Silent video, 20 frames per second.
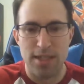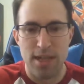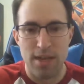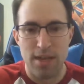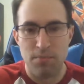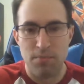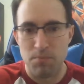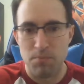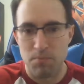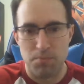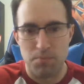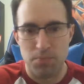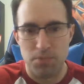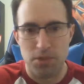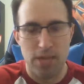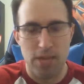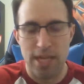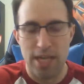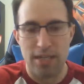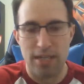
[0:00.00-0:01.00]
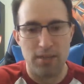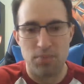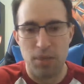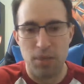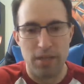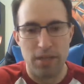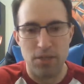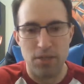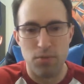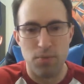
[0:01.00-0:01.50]
and
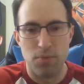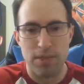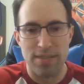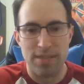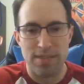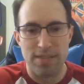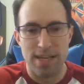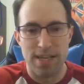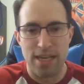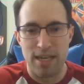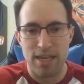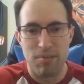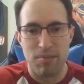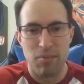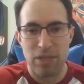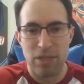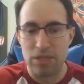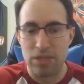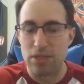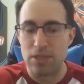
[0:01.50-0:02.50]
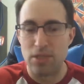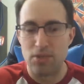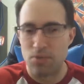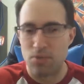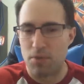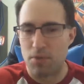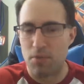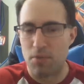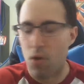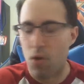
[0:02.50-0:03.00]
anybody who plays that game immediately knows
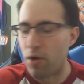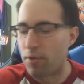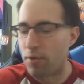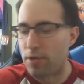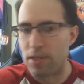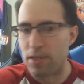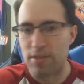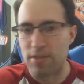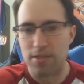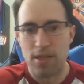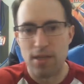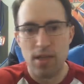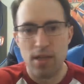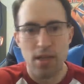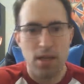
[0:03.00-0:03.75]
where I'm going with this.